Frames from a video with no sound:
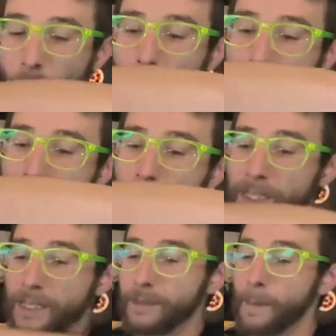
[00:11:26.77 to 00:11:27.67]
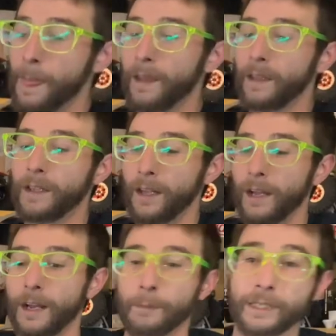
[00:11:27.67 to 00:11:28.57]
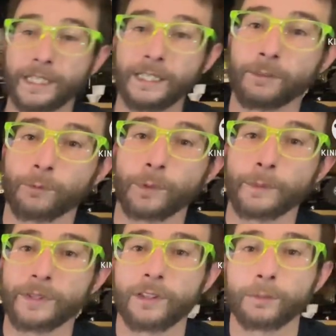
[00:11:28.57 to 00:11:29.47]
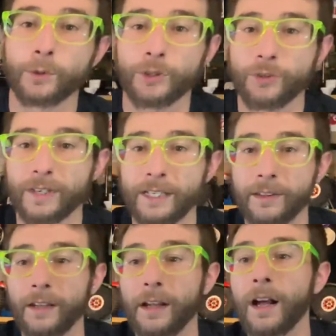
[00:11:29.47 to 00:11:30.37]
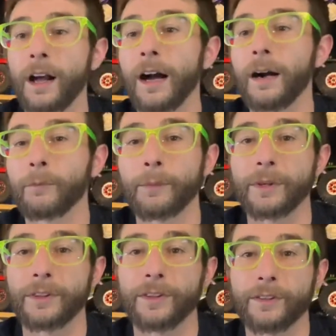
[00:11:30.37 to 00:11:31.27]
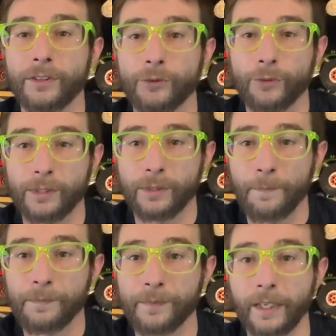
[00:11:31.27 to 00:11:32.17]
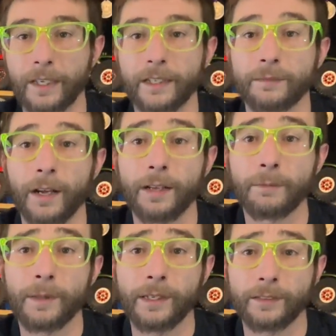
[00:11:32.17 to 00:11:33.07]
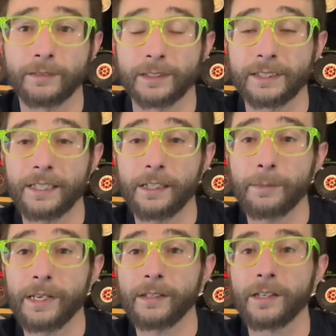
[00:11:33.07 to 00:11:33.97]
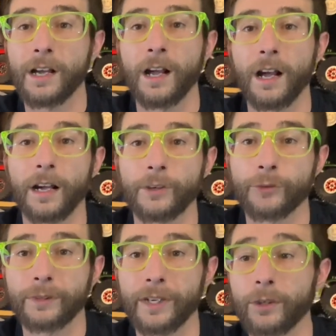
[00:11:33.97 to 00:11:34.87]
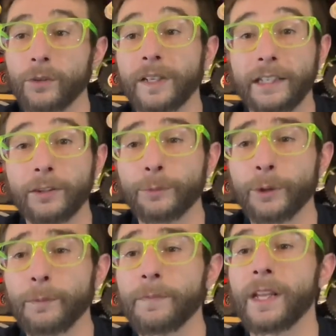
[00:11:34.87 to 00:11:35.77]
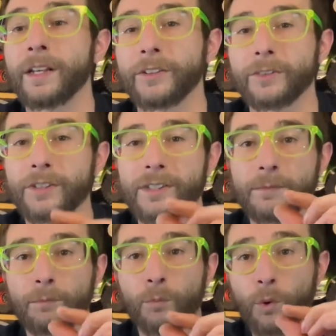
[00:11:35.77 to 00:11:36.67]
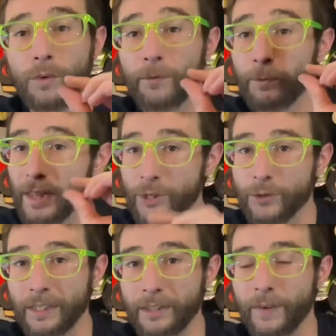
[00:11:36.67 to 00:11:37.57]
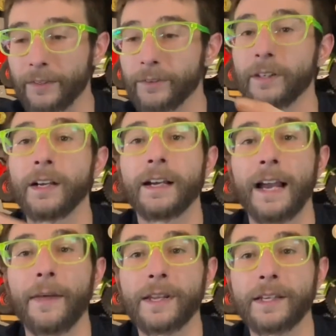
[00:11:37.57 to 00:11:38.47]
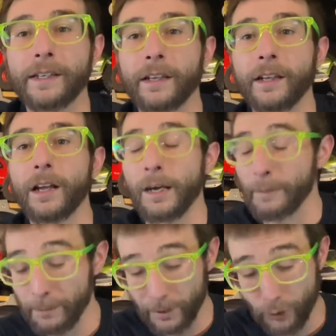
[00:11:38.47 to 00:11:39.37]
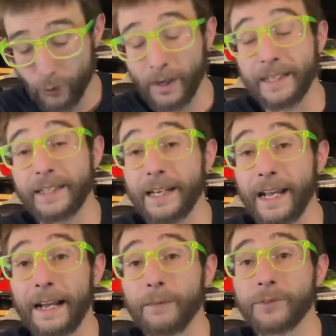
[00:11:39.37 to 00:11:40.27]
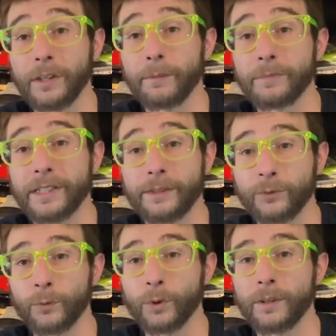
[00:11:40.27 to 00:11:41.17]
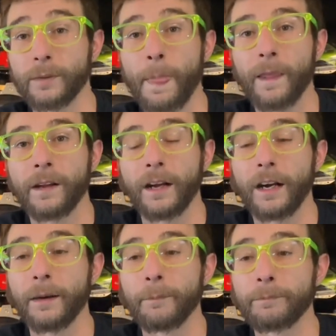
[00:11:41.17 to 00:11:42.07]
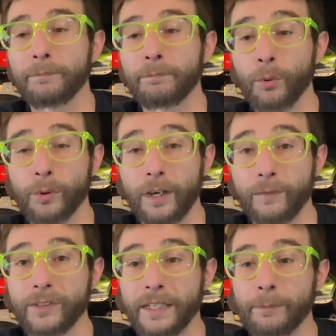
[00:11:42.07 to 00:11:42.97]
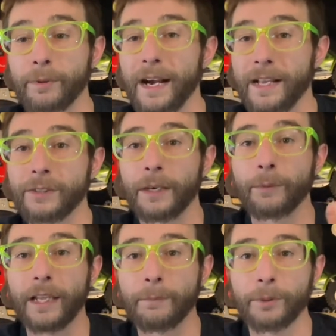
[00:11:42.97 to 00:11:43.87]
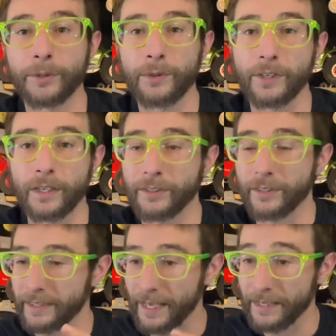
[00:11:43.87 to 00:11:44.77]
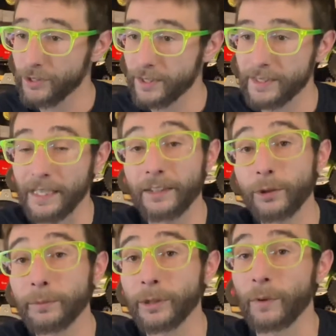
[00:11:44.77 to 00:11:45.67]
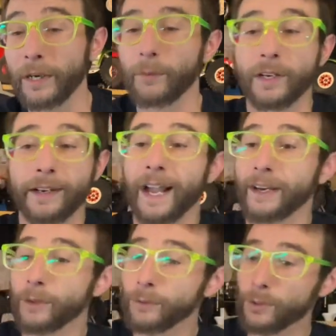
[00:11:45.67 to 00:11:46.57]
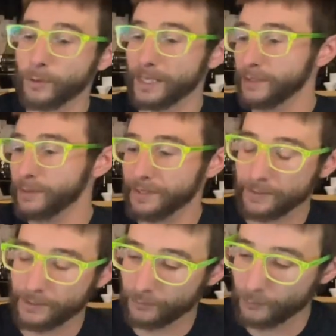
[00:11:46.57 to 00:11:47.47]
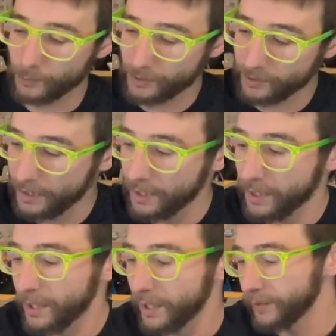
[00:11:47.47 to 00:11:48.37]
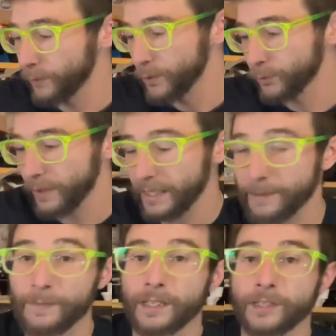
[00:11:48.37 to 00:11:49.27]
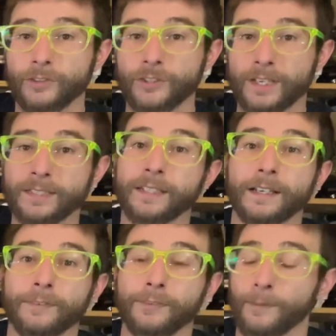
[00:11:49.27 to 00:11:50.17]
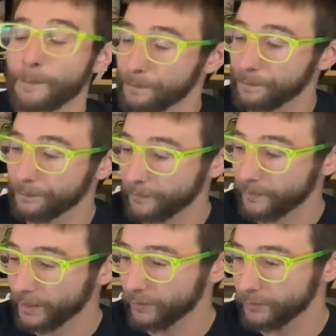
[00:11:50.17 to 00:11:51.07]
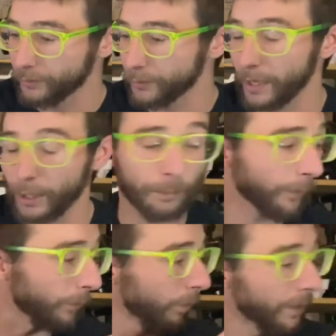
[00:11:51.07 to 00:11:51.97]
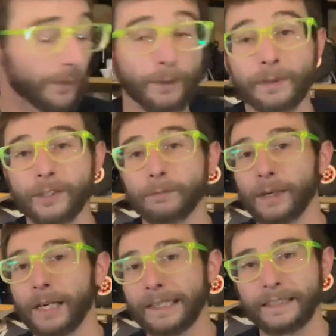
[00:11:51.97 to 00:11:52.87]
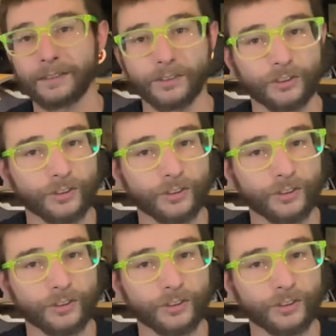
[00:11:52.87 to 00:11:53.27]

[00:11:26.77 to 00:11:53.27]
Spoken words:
On the front here, again, one with a little more strength. We're with Treal hub and C-hub here. Treal knuckle in aluminum, you know, just more for that strength factor. And then in my drawer, I did have some TRX-4 portal covers in brass. So I went ahead and put those on. That's just that little bit of weight I want. I don't go crazy with the TRX-4s as far as weight, just enough to help with the bigger body.